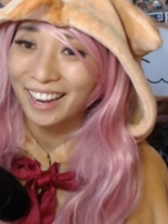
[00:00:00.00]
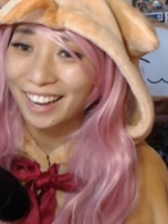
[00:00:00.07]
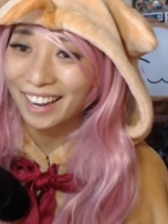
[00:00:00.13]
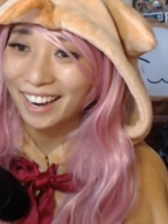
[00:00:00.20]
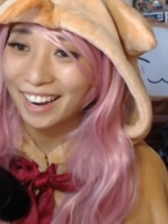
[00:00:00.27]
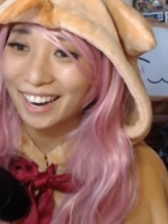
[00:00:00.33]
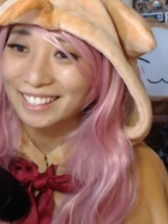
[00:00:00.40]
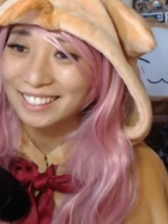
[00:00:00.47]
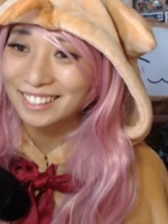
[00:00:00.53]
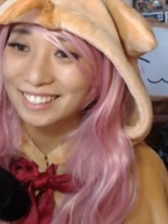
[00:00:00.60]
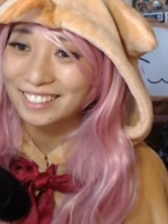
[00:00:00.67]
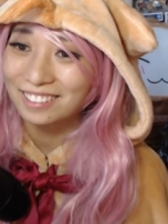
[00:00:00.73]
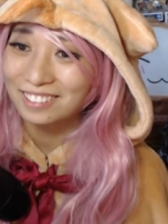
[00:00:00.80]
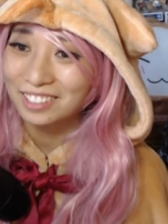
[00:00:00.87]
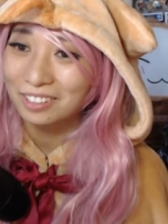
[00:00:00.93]
I
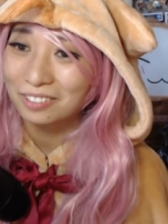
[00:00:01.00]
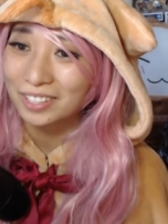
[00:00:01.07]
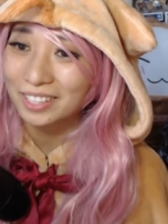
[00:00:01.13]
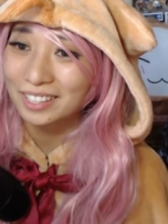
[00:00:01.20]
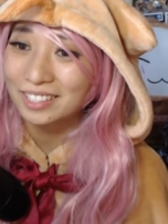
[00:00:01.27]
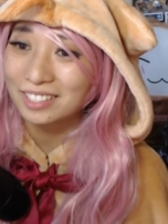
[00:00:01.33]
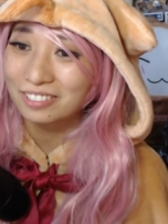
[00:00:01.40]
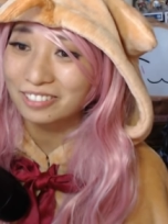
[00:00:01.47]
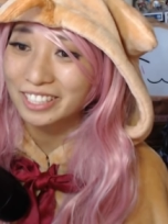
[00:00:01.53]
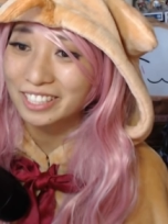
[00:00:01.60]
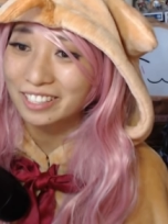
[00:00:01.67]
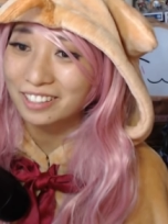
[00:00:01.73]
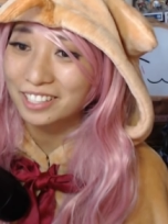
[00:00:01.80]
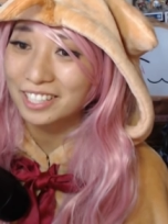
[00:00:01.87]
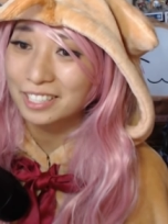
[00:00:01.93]
actually don't know what this
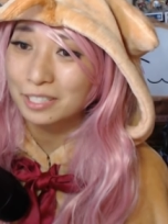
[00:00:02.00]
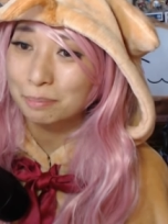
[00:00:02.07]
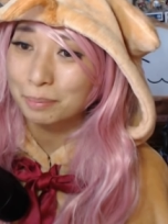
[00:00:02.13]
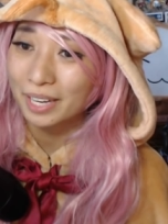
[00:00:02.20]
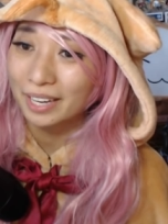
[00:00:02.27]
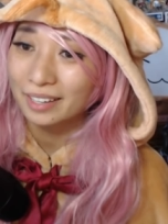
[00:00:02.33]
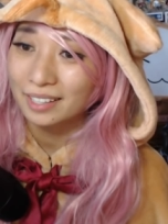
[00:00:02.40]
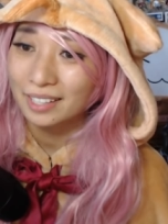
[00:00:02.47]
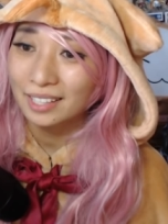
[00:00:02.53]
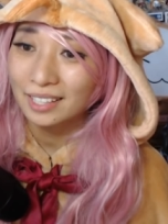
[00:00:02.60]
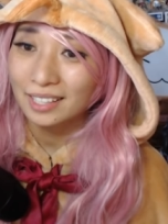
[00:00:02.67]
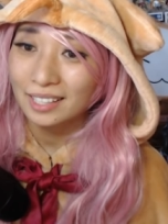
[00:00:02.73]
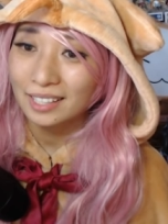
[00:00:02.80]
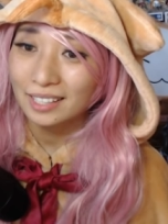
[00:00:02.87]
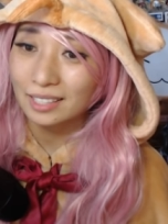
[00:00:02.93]
creature is,
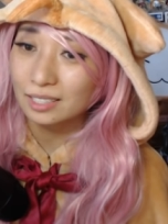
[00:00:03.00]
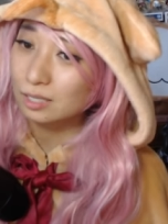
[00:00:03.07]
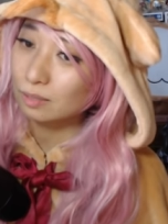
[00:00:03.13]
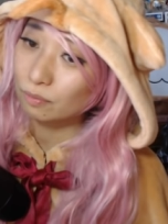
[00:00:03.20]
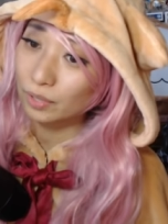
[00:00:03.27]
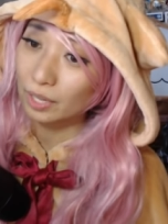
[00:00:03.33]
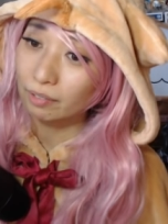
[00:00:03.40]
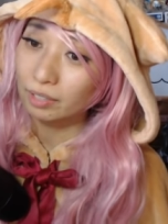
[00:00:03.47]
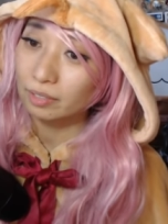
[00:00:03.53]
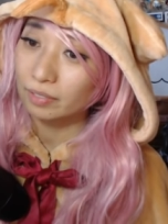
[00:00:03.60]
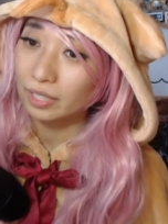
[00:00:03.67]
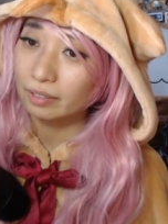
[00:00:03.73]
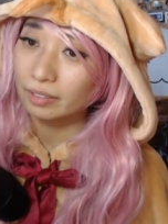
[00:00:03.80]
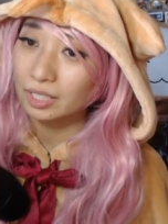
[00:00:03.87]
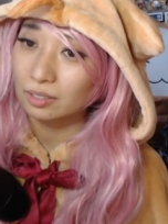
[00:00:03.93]
but it's very,
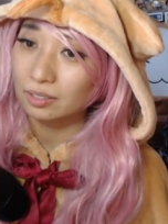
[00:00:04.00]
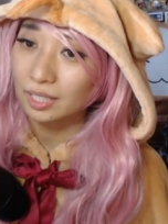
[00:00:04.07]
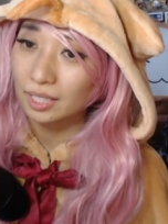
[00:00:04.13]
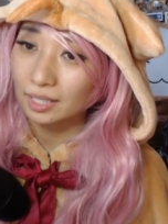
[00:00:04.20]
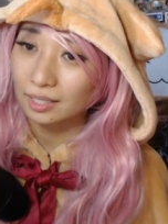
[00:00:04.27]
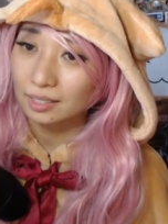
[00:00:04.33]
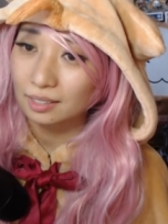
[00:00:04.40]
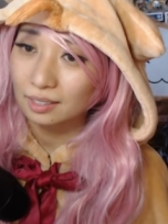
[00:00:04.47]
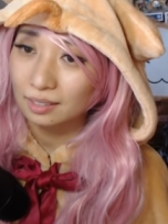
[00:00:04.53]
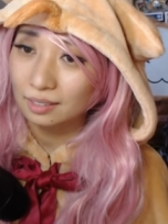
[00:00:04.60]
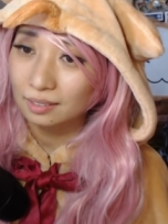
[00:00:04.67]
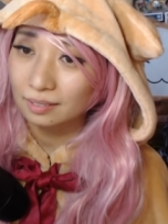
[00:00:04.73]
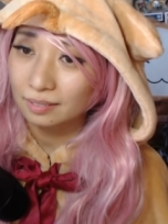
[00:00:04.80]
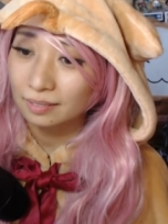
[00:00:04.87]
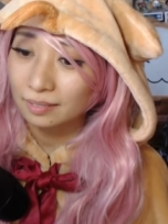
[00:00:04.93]
very unique.
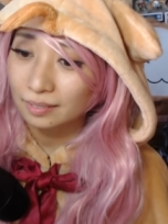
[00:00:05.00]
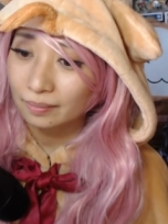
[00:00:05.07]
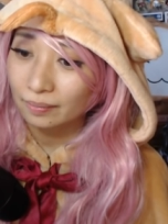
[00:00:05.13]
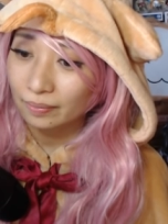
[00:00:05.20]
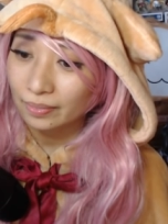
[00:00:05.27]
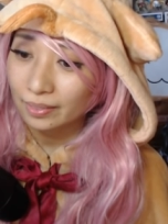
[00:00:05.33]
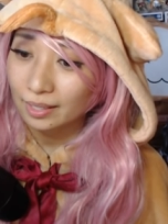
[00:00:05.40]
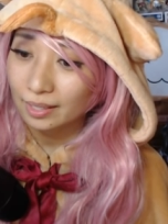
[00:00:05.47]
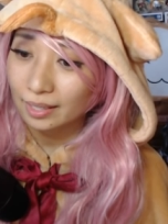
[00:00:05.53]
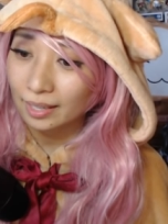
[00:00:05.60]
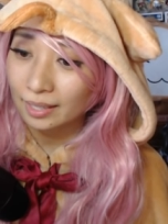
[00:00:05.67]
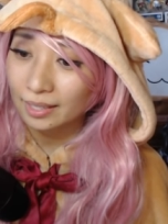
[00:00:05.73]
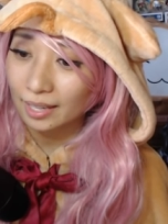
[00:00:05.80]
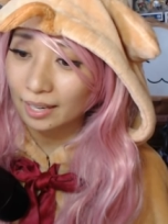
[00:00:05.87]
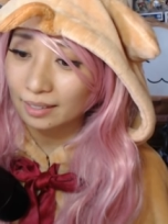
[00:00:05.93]

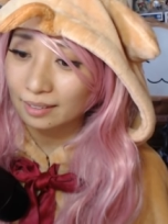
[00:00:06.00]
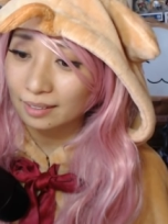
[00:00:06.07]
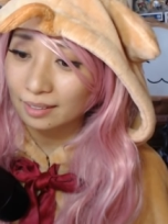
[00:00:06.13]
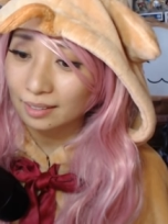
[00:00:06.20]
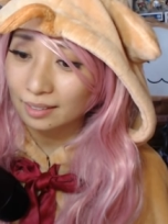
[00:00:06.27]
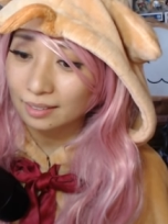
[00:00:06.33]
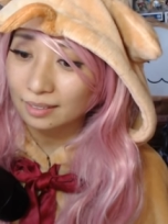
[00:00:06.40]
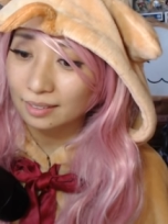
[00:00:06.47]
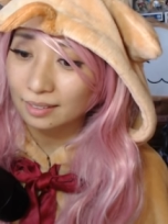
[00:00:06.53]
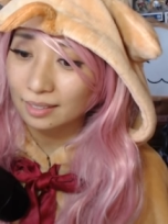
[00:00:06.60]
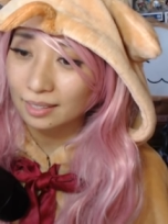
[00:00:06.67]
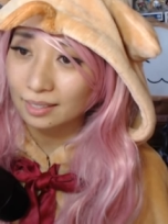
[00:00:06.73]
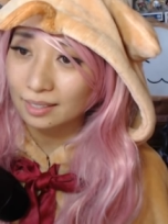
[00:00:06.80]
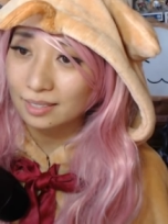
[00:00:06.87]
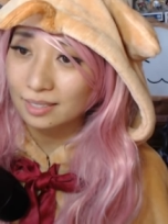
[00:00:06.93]
And then there
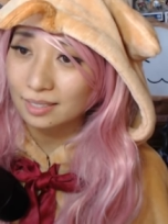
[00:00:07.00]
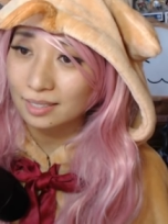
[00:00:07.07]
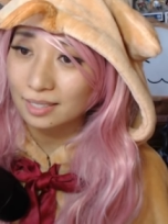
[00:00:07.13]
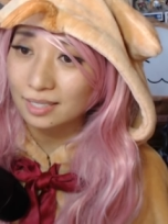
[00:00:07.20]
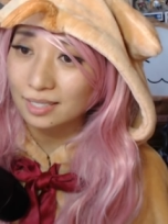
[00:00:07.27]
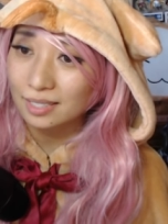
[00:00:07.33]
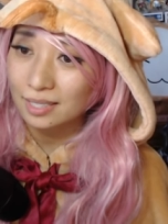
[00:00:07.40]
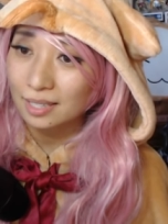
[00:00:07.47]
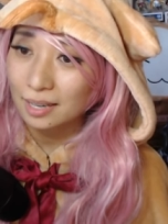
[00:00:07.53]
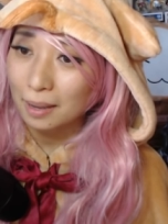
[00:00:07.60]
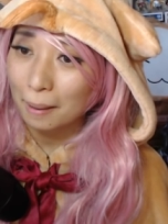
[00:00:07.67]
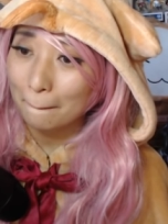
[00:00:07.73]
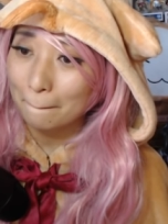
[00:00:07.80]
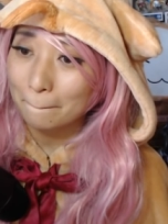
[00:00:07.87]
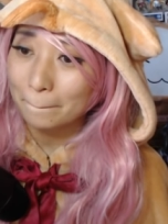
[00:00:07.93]
is this
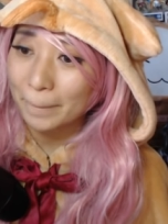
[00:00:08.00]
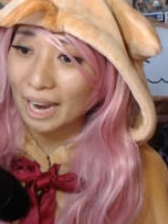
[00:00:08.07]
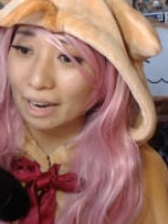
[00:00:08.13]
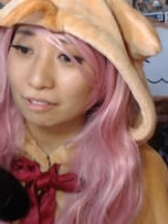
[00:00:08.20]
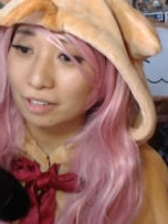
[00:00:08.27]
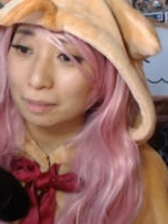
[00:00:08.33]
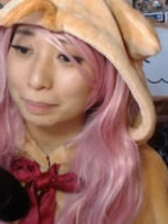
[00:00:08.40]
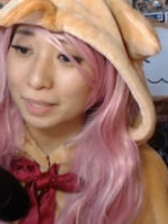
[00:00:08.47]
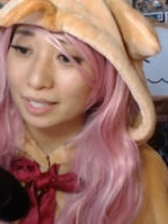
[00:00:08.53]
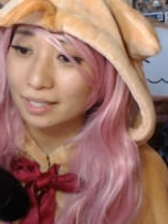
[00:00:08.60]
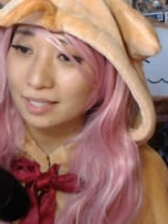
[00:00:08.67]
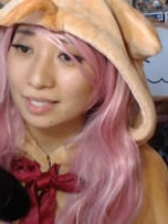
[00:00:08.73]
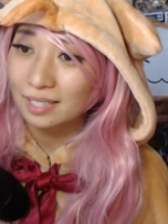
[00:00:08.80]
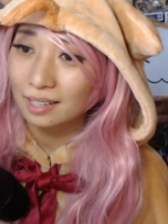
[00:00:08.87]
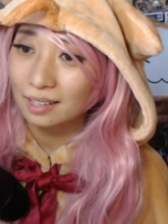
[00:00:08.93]
background
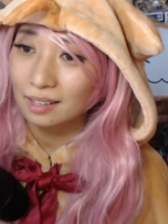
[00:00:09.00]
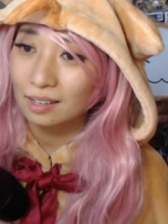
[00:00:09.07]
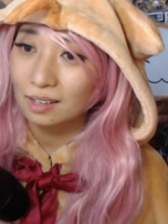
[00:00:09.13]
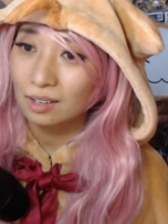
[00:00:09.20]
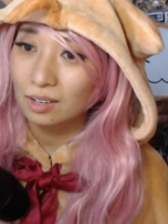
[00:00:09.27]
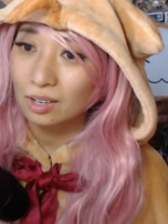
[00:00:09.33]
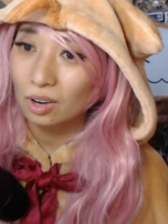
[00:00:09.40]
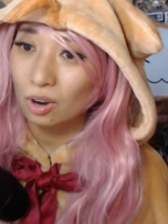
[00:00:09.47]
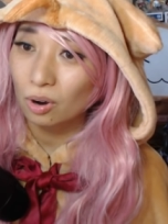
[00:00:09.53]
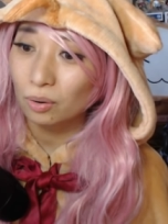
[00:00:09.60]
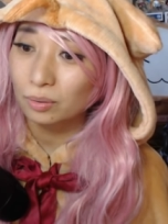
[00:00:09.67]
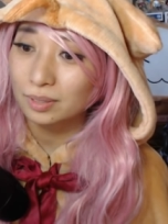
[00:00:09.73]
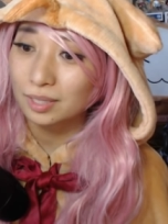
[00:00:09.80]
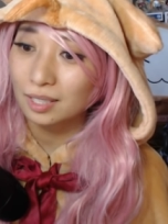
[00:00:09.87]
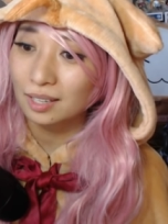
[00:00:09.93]
piece,
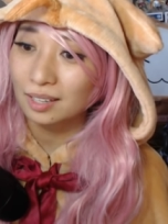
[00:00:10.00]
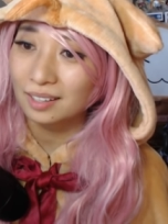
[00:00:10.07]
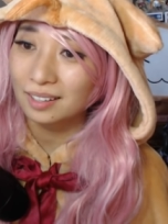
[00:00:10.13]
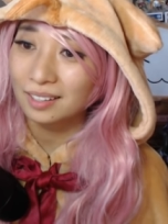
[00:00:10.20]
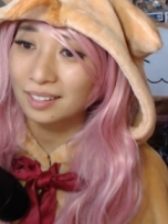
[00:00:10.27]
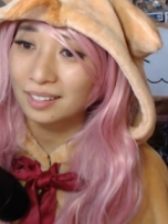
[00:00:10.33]
the